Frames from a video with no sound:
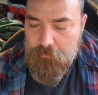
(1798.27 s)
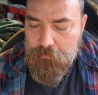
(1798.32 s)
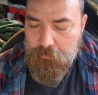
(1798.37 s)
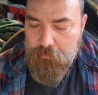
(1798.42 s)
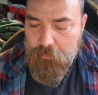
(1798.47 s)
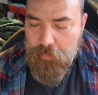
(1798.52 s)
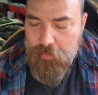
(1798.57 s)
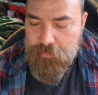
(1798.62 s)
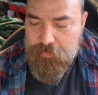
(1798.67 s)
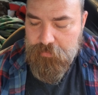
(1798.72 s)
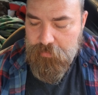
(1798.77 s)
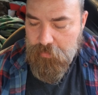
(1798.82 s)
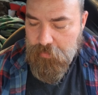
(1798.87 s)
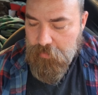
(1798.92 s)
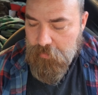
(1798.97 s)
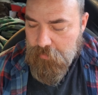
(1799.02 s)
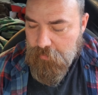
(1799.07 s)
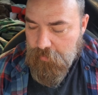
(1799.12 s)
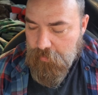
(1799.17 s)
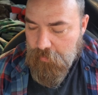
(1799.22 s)
I said,
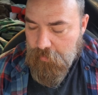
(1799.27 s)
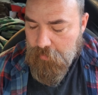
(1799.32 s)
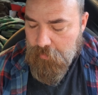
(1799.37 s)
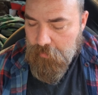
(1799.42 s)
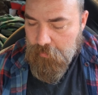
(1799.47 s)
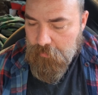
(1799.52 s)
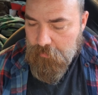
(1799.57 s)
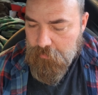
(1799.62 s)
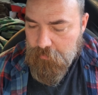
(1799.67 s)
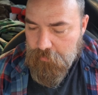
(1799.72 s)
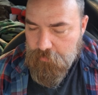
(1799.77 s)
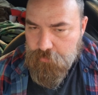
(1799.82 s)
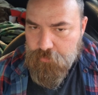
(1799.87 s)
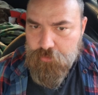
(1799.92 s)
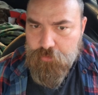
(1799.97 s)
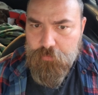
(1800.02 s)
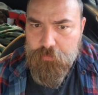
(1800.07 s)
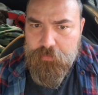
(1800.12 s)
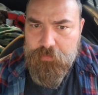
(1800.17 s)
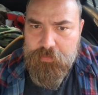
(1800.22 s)
it's
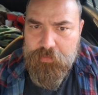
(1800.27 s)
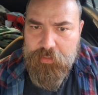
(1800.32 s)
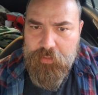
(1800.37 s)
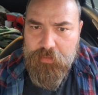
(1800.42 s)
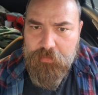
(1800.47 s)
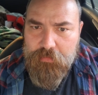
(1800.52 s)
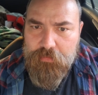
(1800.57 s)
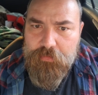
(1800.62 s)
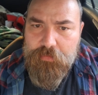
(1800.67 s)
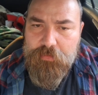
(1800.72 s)
Juneteenth.